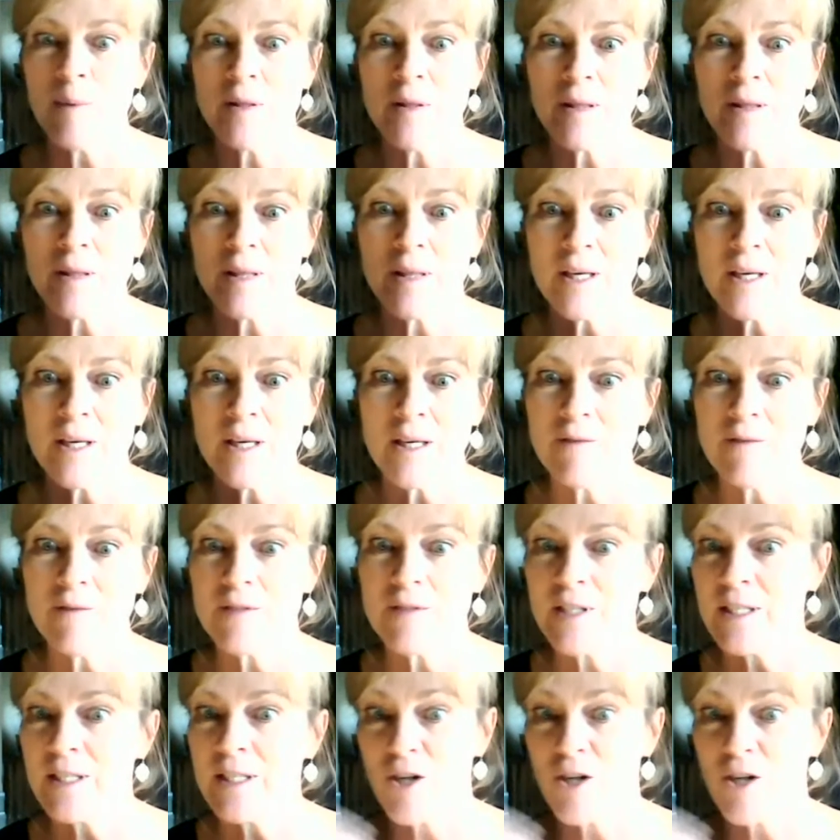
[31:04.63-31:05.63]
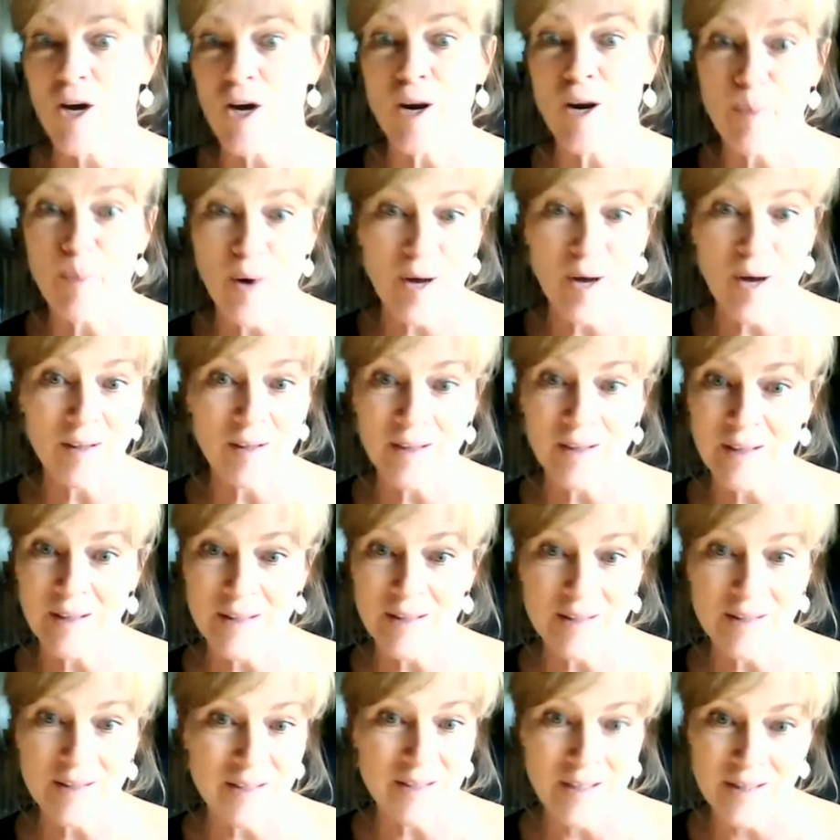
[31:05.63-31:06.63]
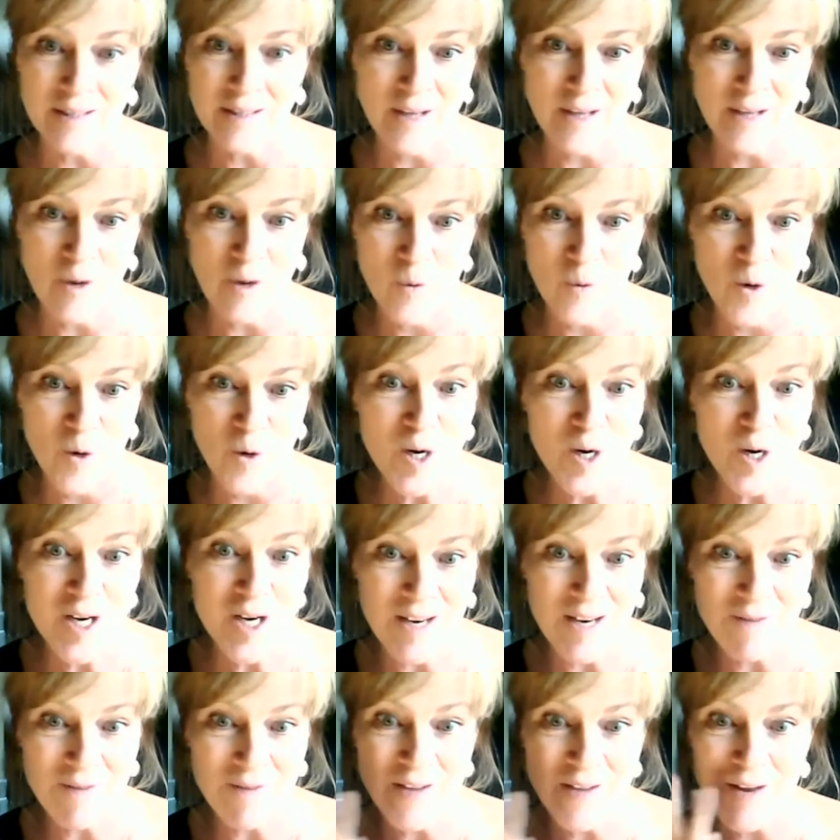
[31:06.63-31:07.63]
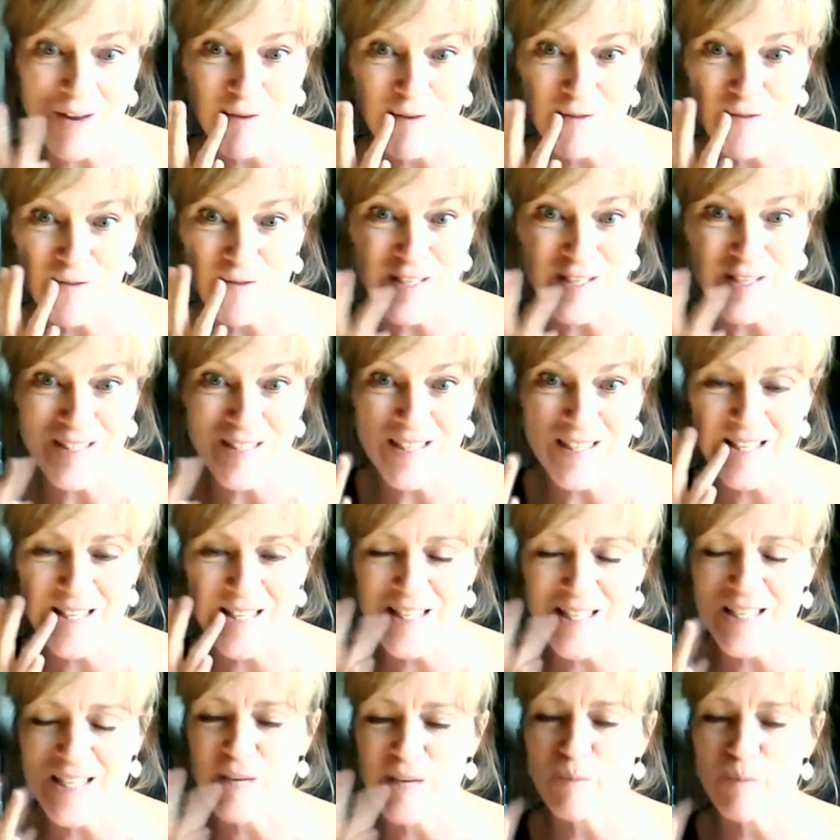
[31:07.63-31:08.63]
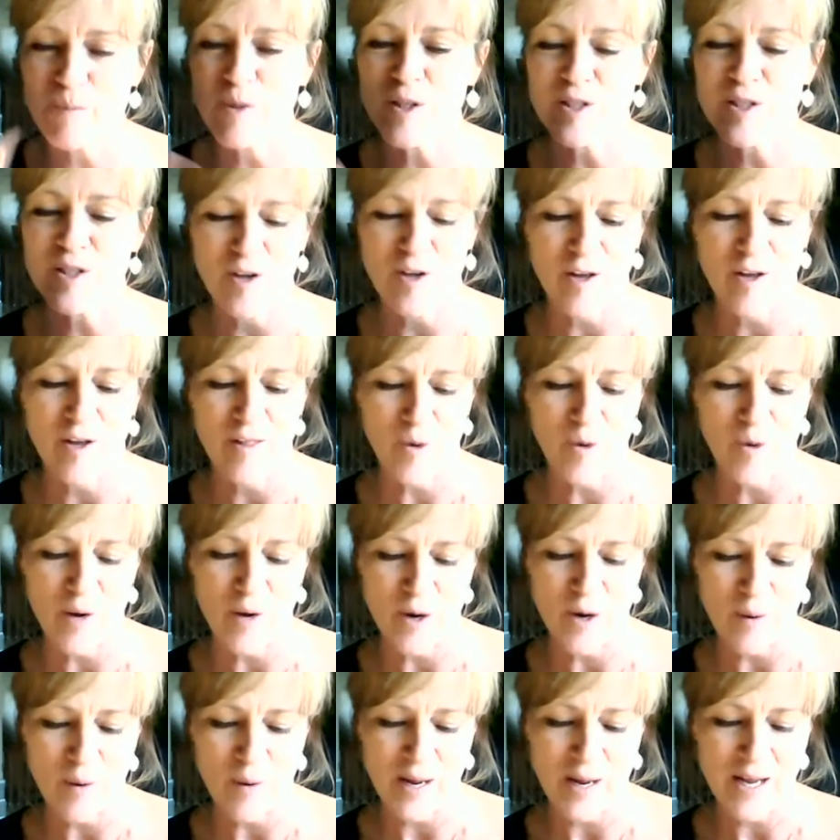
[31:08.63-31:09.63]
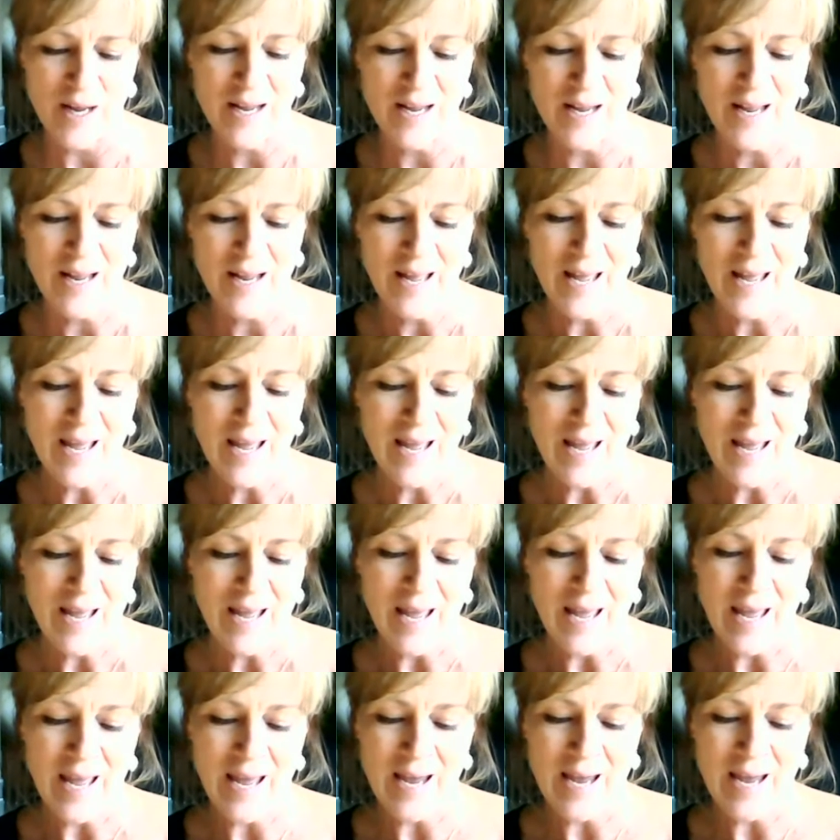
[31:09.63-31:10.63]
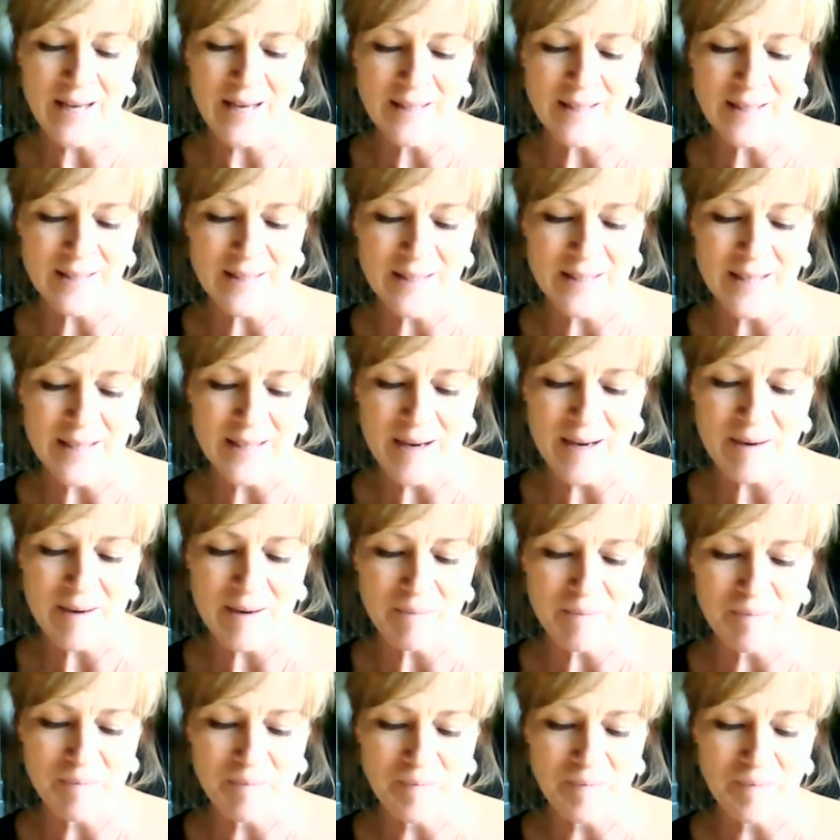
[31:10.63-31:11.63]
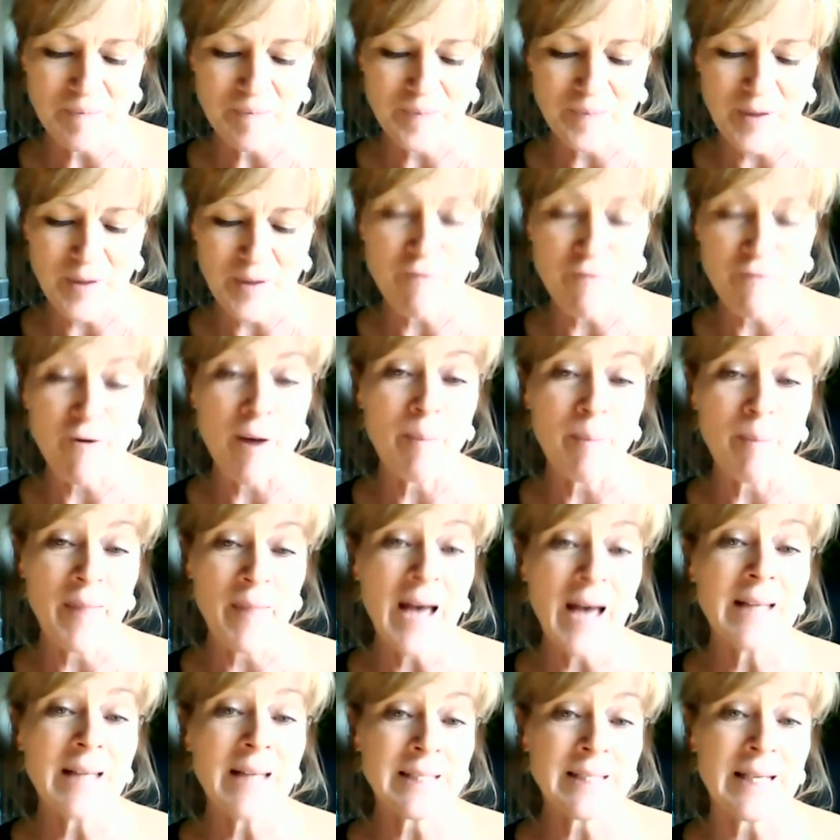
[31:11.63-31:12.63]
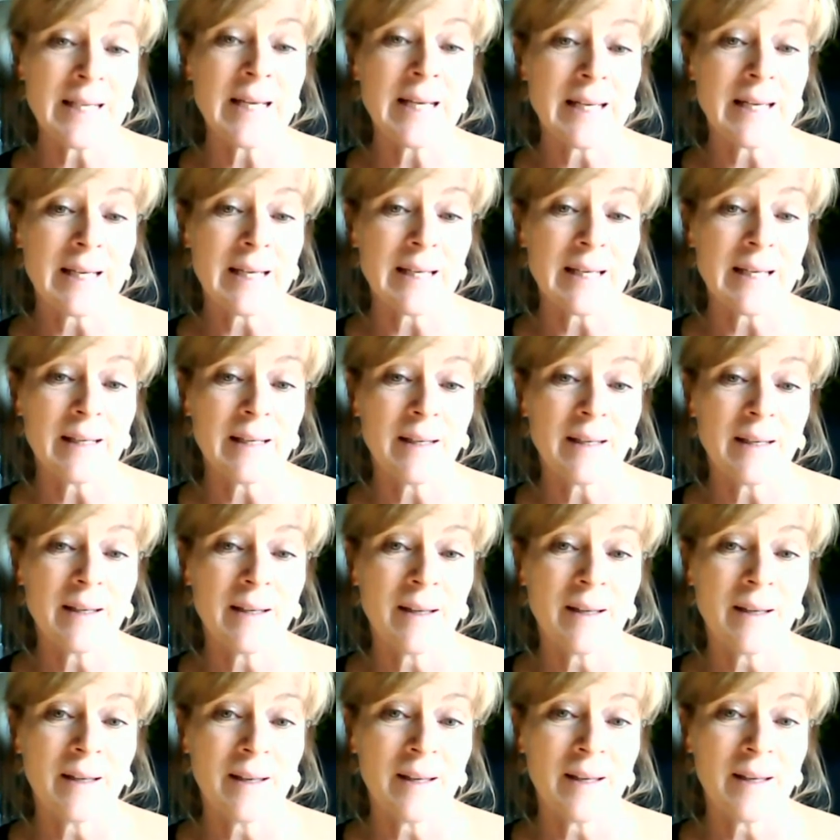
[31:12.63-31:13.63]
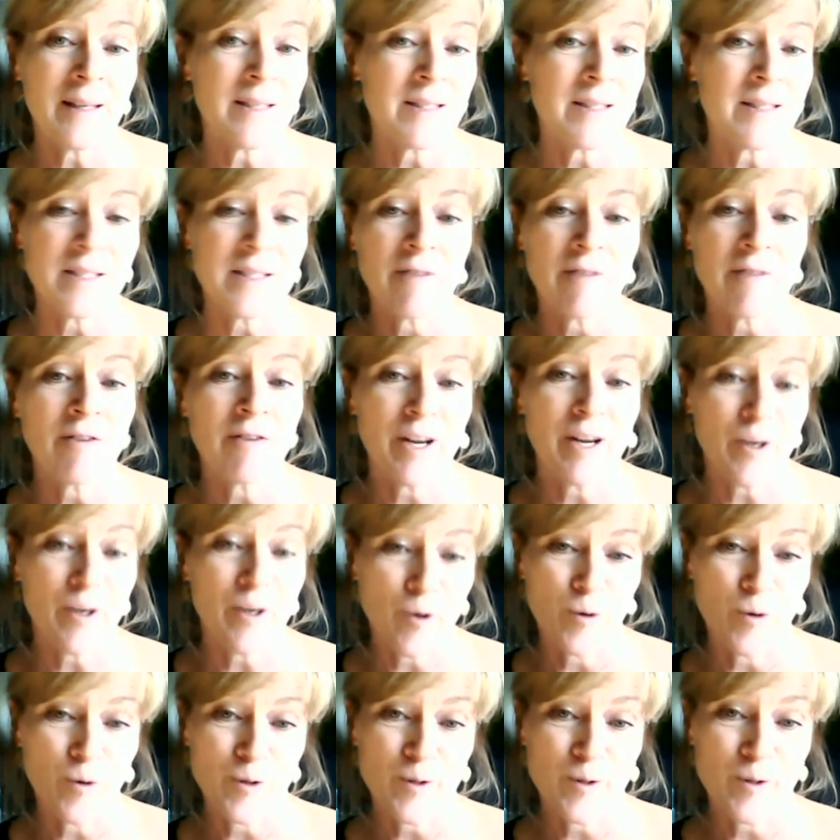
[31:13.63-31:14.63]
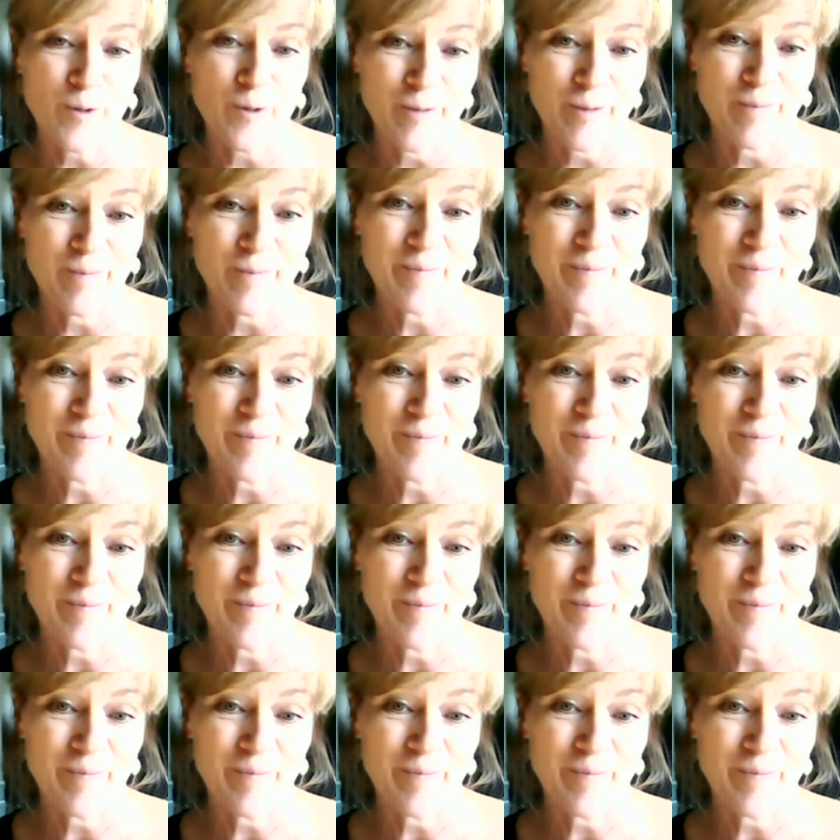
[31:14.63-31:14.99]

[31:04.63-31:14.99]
the Thieves. He's got a bottle in his desk at work. If he ever feels anything, he puts it on there right away. And from that day, he's never had a cold sore.